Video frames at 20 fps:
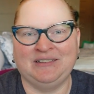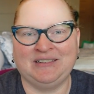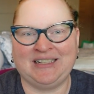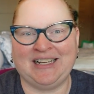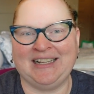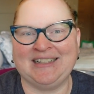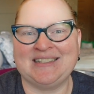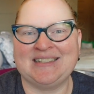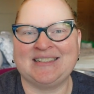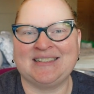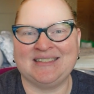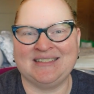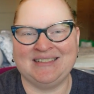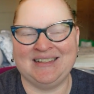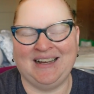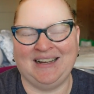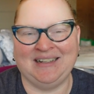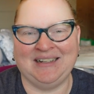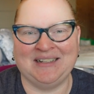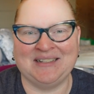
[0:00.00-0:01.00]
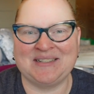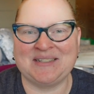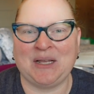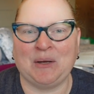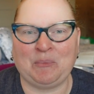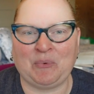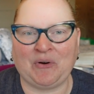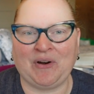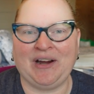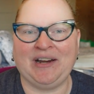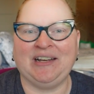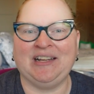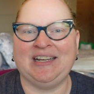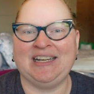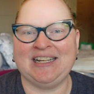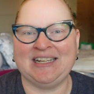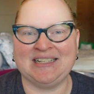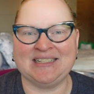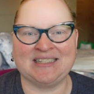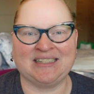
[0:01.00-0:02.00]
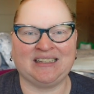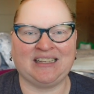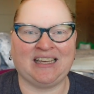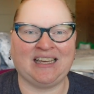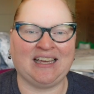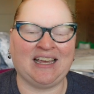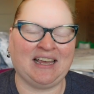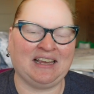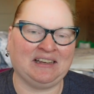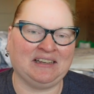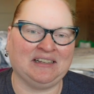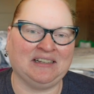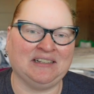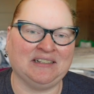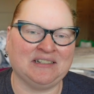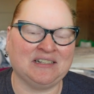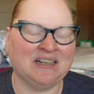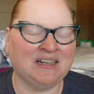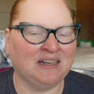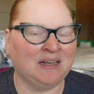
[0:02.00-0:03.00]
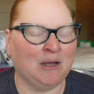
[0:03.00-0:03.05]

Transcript: get uh, separated easily and